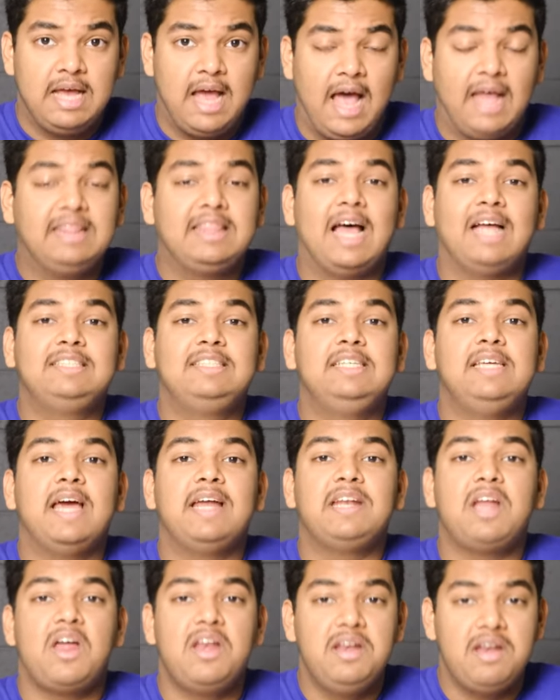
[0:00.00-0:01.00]
And that's
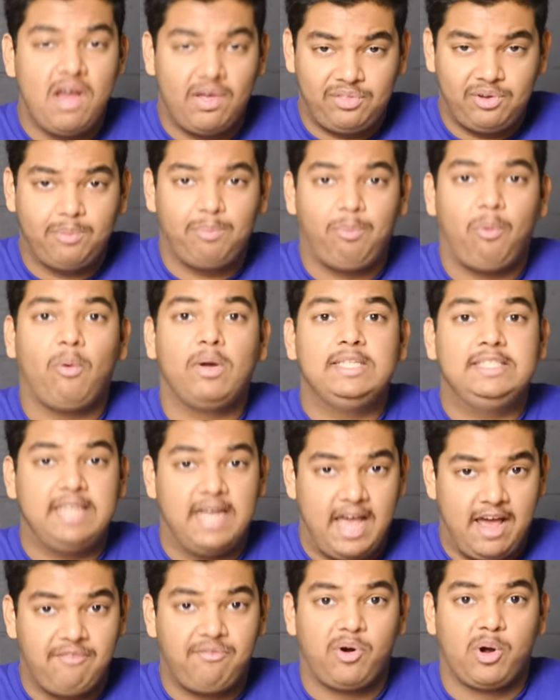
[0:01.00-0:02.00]
yet another point
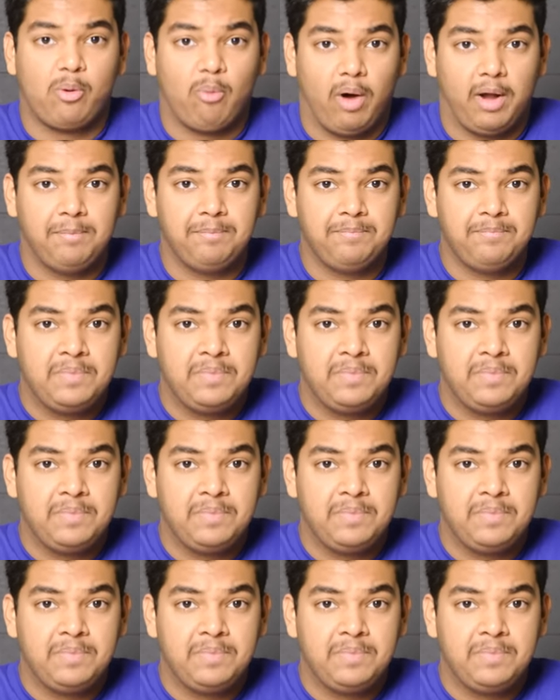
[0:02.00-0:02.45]
to everyone.